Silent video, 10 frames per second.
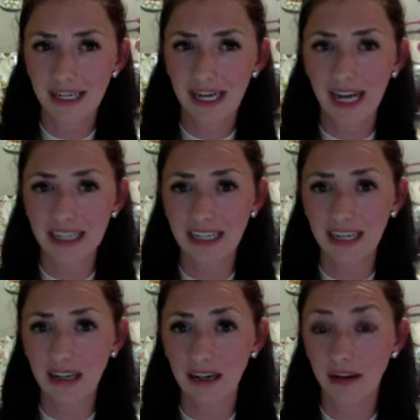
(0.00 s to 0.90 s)
I did
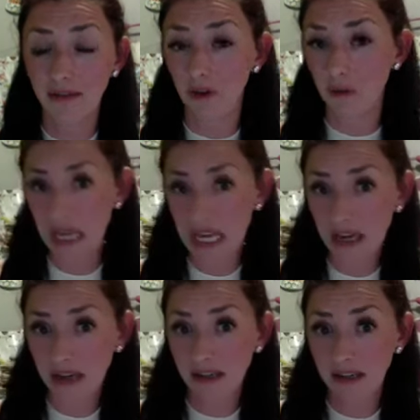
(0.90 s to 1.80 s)
it for
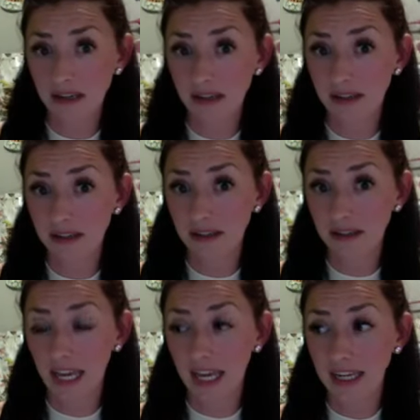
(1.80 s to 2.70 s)
me,
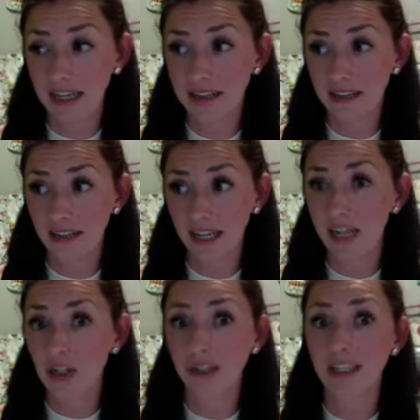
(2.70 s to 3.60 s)
and
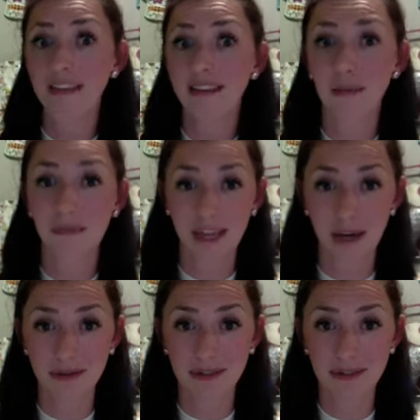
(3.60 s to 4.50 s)
it turned into something
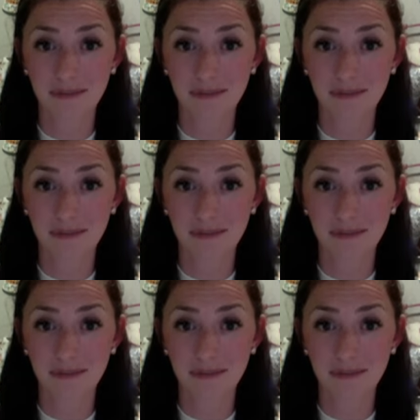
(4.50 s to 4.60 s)
else.